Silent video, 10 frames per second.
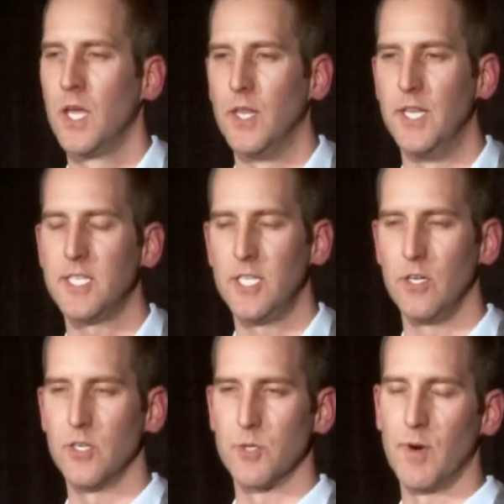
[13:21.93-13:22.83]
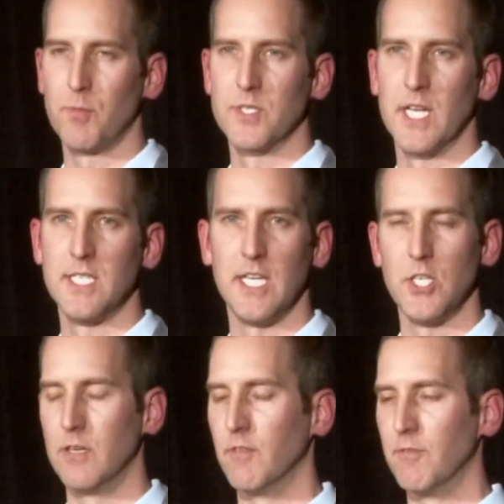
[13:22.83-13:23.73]
This here is a
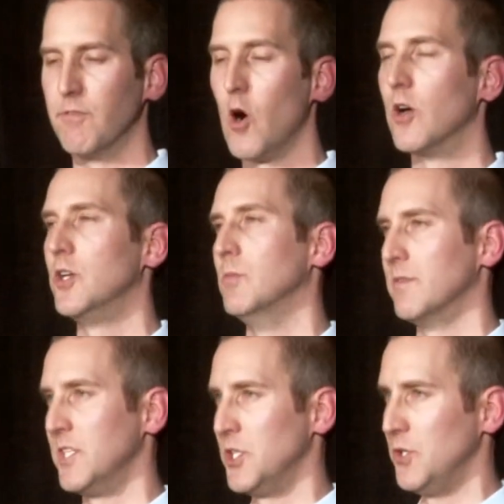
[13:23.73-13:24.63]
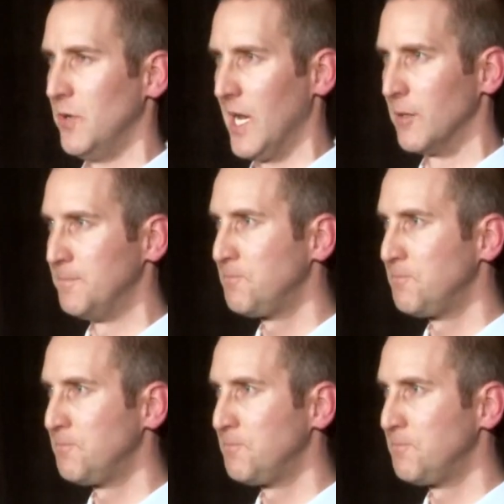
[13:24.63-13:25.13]
representation of a volume of tissue now.